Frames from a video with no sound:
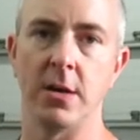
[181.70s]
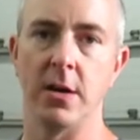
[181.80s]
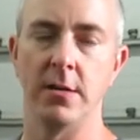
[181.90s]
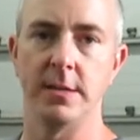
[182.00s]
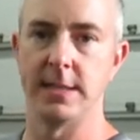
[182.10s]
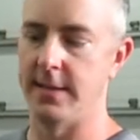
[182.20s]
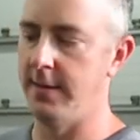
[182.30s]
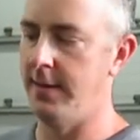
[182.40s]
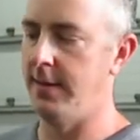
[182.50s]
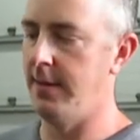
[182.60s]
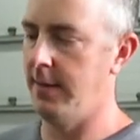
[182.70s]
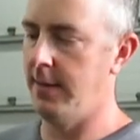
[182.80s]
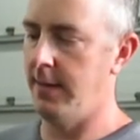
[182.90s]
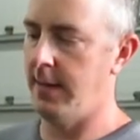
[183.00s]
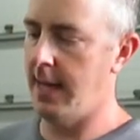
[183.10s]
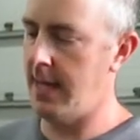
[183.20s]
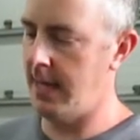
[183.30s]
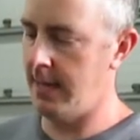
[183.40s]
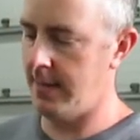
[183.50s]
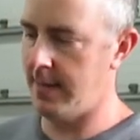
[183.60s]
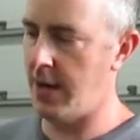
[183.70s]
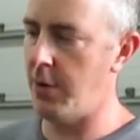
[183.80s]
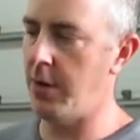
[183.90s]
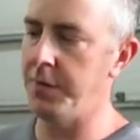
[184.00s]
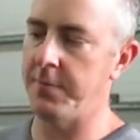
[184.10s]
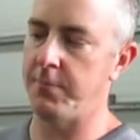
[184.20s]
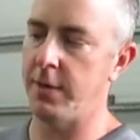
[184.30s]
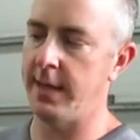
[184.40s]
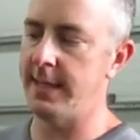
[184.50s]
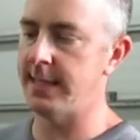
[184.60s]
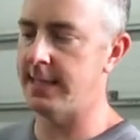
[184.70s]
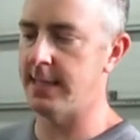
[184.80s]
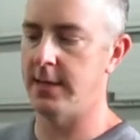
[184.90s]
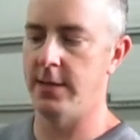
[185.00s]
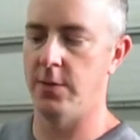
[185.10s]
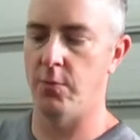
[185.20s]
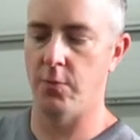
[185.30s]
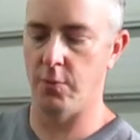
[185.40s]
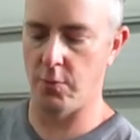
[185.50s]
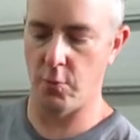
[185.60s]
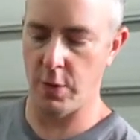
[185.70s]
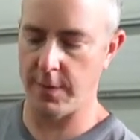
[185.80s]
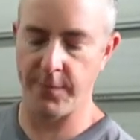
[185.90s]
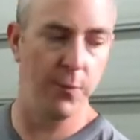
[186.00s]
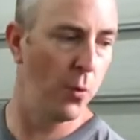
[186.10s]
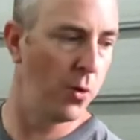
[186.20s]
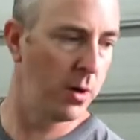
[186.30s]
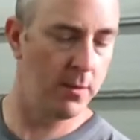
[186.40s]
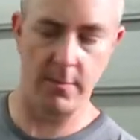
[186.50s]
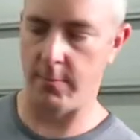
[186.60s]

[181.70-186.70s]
guards and they're held in place with four